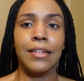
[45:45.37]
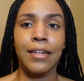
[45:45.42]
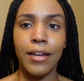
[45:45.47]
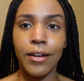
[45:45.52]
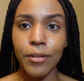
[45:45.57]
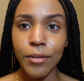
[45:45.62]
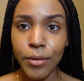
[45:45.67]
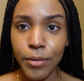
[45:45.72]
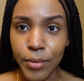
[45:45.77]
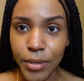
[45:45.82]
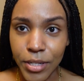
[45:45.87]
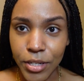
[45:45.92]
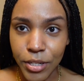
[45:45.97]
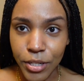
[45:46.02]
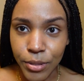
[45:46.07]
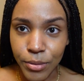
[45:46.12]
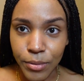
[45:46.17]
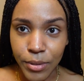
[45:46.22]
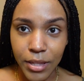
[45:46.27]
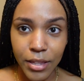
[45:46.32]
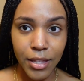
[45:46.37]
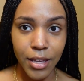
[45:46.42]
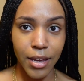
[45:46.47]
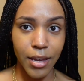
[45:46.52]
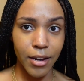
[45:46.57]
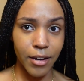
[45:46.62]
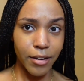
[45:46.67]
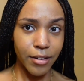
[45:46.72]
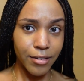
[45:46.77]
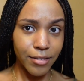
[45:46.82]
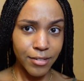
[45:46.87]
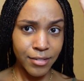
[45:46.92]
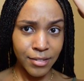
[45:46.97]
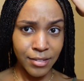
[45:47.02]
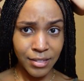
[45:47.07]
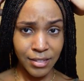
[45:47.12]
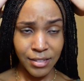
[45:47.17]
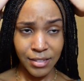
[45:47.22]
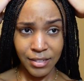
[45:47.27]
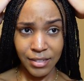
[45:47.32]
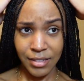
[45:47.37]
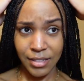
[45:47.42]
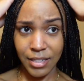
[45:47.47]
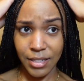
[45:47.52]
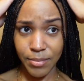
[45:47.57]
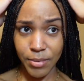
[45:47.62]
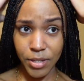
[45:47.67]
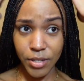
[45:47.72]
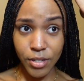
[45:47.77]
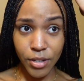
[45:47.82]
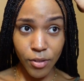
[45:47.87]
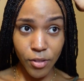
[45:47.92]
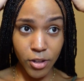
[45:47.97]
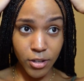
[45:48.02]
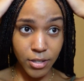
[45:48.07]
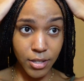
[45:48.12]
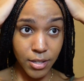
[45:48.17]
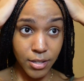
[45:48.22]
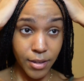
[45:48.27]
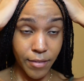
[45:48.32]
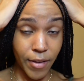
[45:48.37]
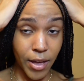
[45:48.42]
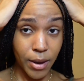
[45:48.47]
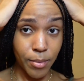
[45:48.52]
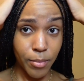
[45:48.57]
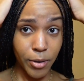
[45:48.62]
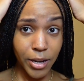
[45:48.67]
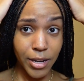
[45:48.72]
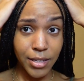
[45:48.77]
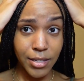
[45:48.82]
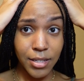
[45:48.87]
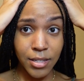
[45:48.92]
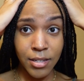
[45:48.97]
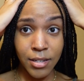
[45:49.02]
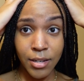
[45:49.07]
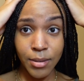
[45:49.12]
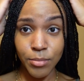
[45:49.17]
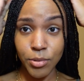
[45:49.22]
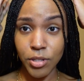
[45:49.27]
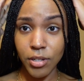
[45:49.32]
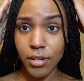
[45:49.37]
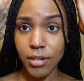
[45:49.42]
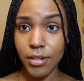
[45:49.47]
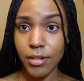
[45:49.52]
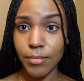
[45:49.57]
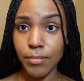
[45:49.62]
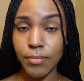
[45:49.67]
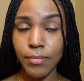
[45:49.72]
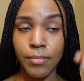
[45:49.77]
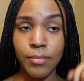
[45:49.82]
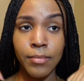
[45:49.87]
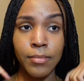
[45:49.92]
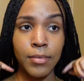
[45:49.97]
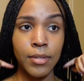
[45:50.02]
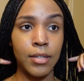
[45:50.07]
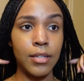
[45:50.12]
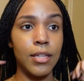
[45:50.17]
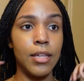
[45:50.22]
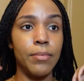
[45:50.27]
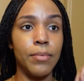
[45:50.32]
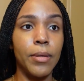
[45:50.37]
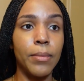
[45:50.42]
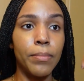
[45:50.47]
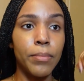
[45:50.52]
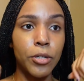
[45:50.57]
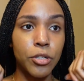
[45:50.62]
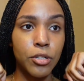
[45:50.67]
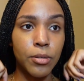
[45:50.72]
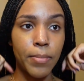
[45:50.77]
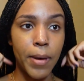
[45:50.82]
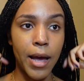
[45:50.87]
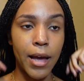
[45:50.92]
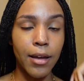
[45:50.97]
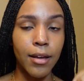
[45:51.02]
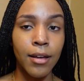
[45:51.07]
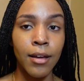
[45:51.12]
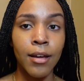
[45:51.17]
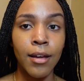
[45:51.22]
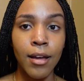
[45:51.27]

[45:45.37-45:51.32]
I don't know what to do with the hair. It's been so long since I've had braids. I'm just gonna keep it pushed back.